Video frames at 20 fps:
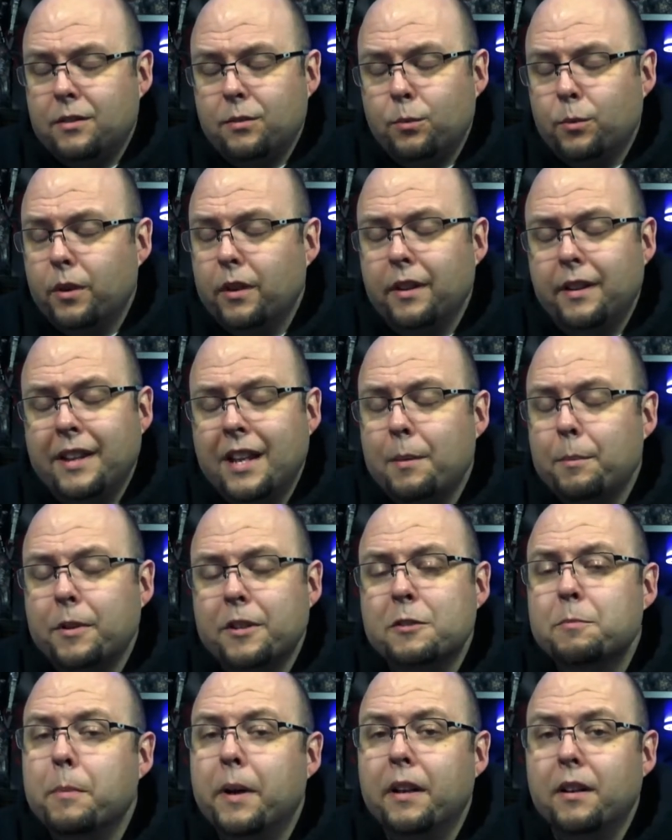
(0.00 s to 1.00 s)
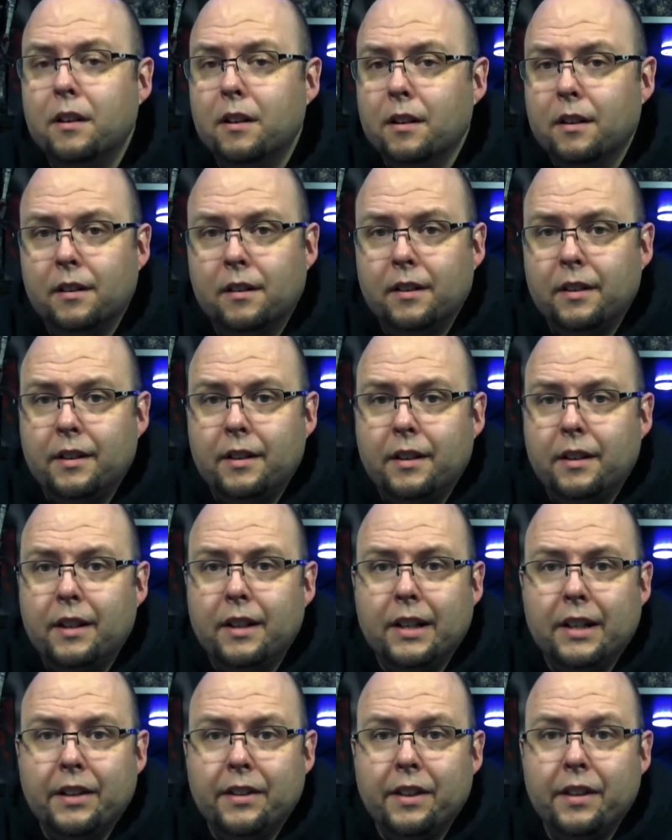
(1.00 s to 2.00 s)
really that much better
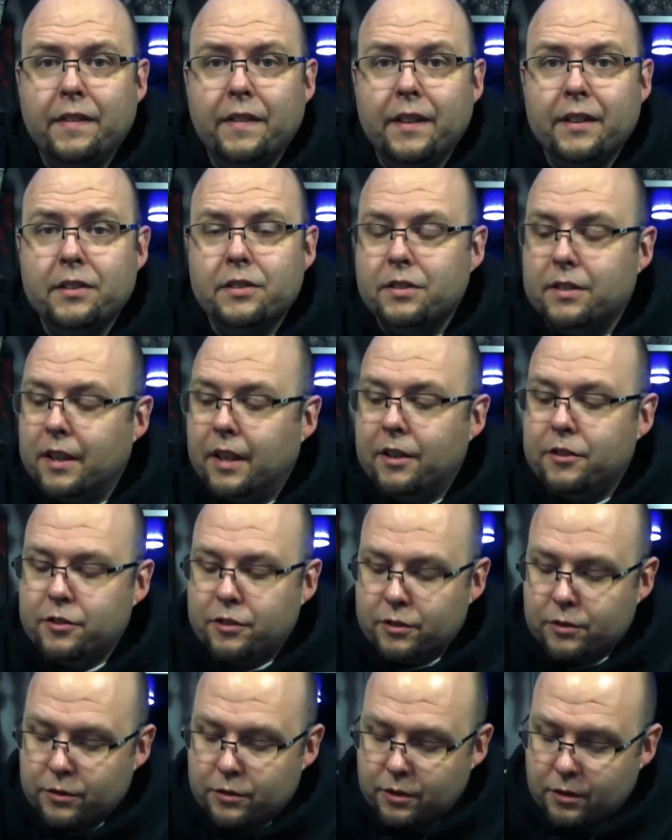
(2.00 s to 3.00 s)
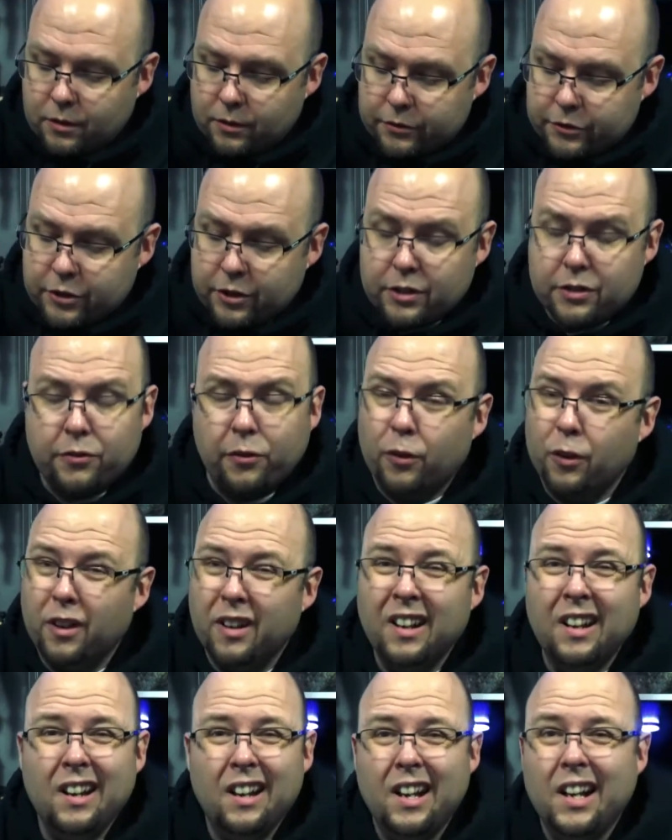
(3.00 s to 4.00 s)
than this statue. So just
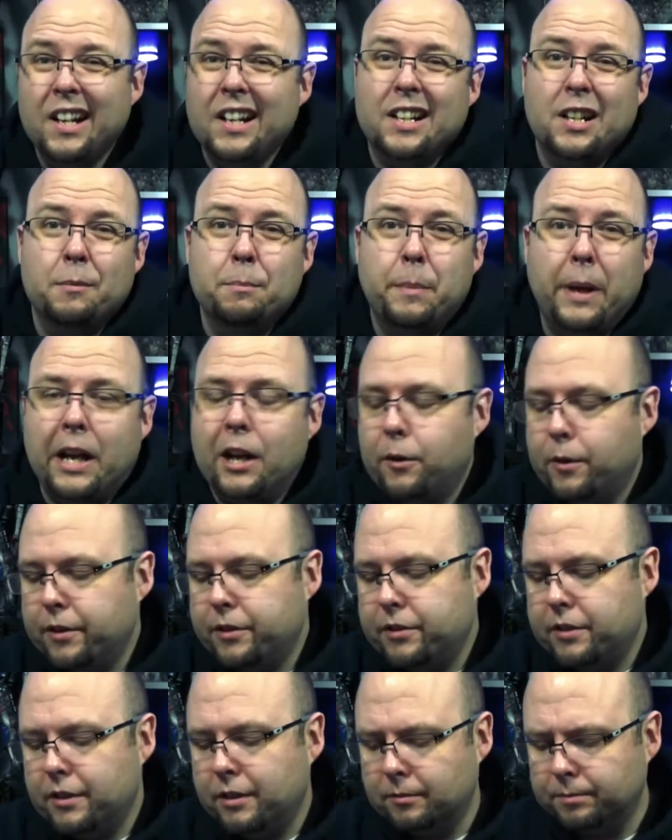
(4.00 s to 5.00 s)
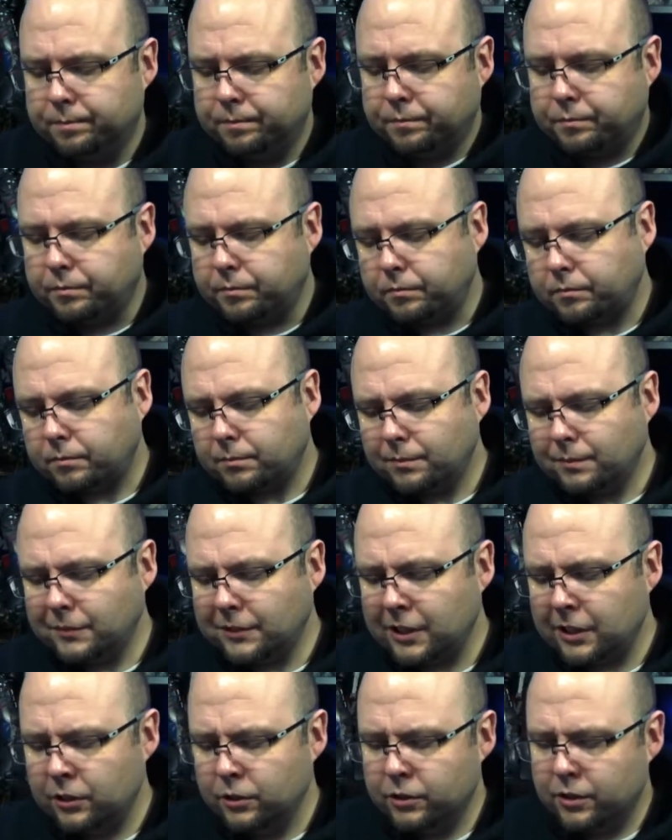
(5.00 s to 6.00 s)
for a comparison,
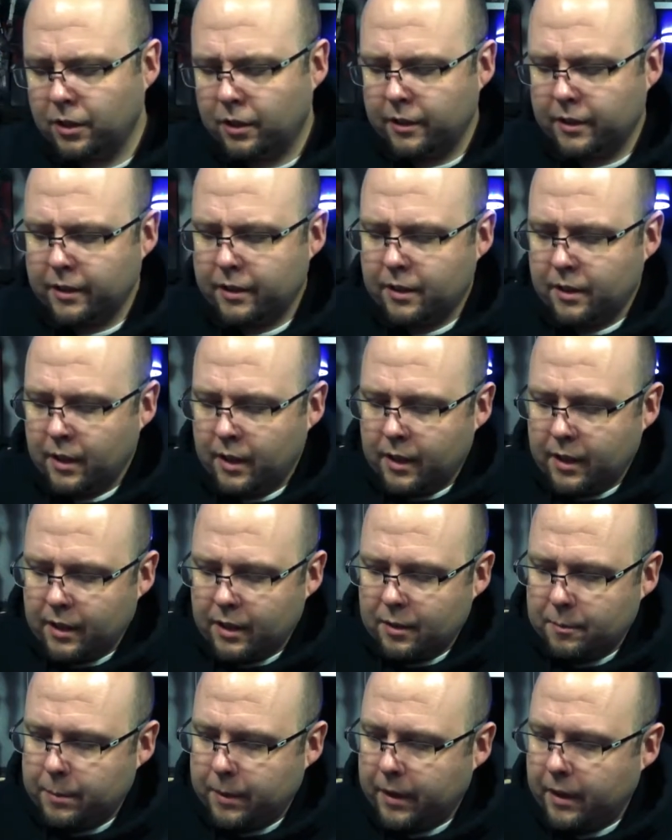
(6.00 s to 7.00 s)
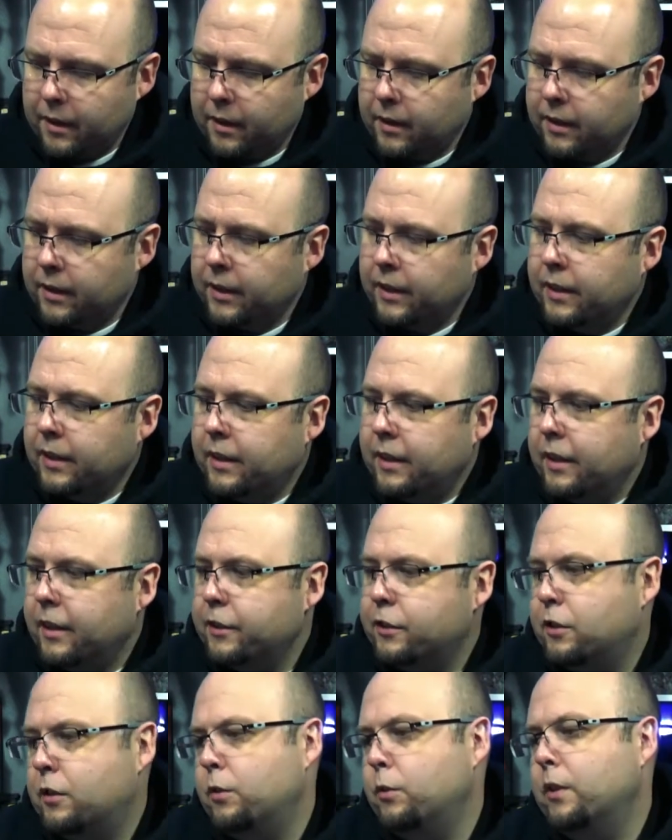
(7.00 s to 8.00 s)
it's hard to compare
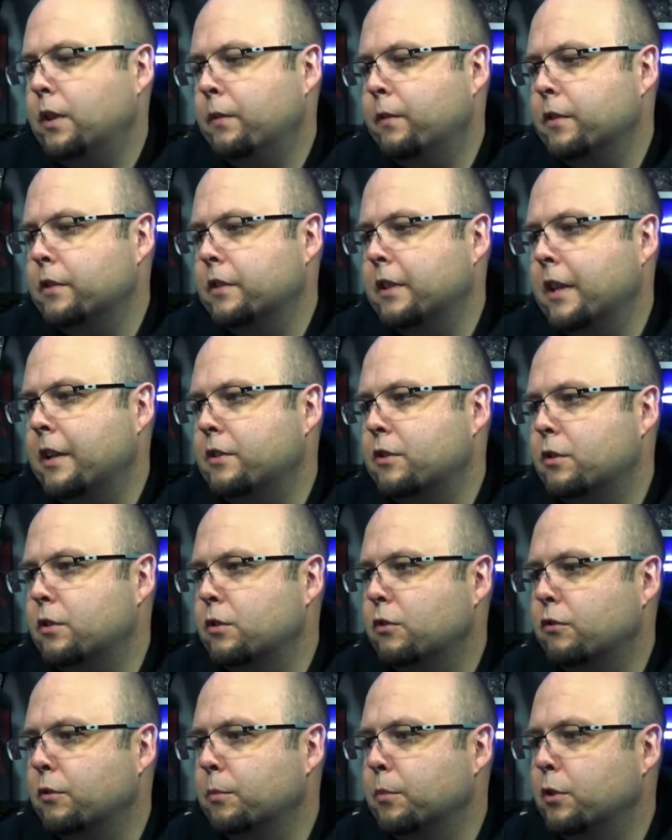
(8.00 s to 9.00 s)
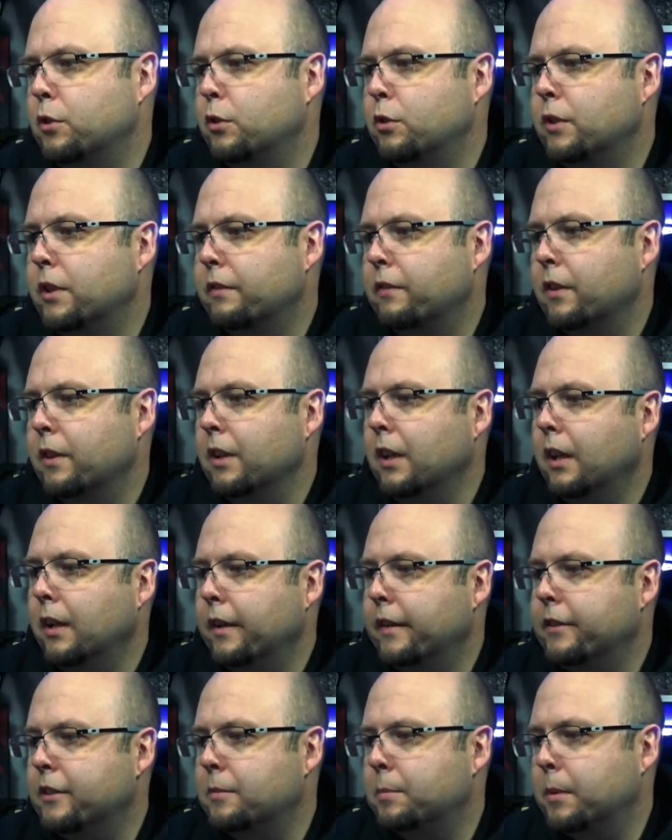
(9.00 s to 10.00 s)
two different statues from two different
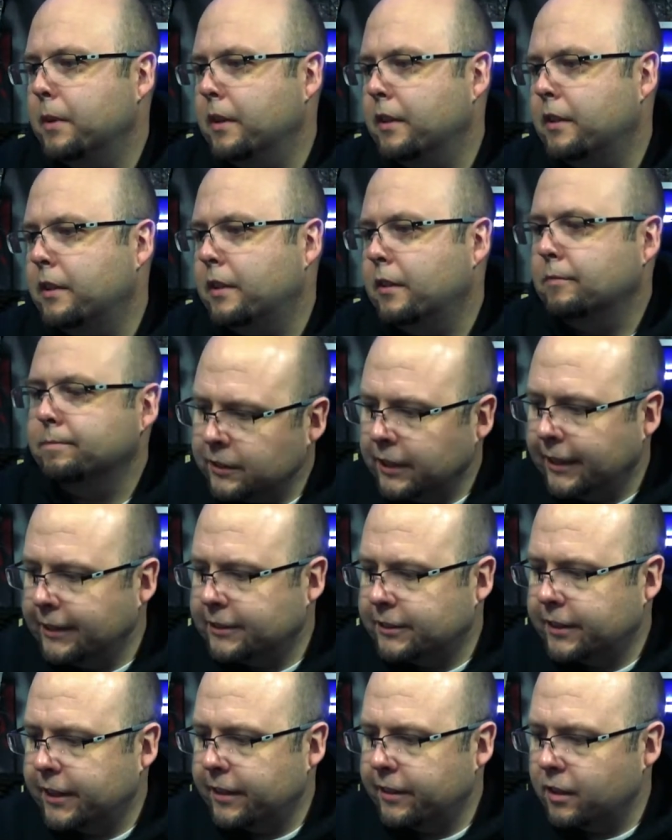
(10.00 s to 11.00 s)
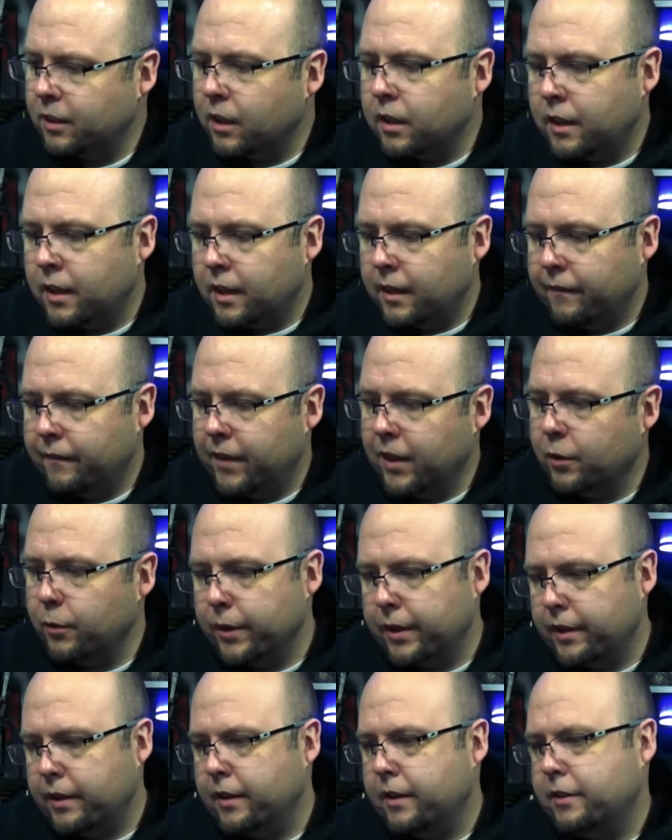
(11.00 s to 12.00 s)
lines, but I'd say they're
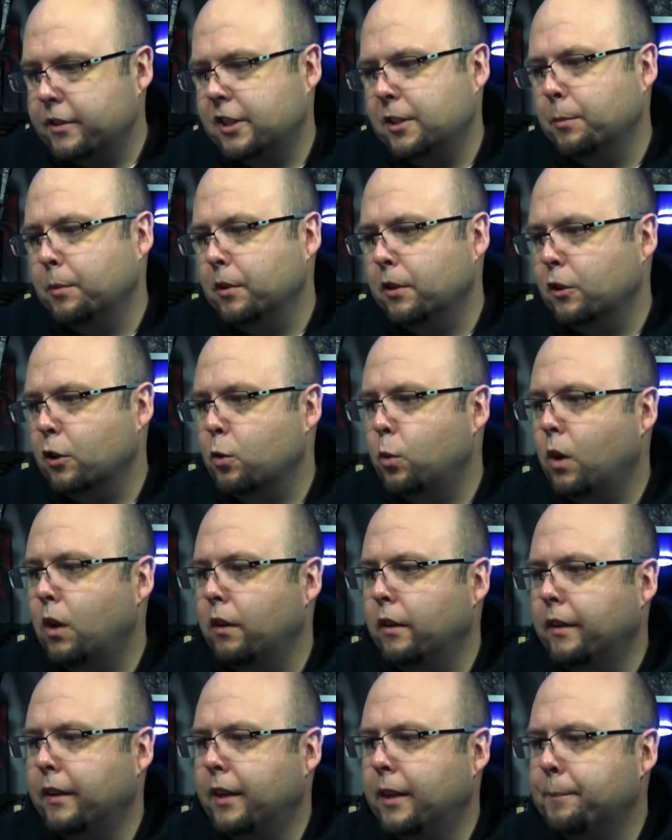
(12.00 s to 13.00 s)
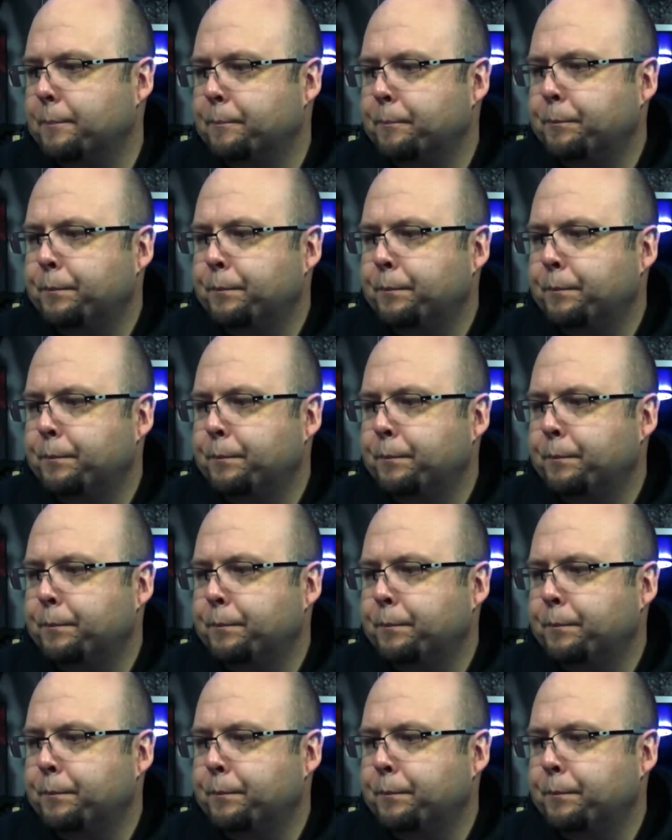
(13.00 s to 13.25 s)
very similar quality.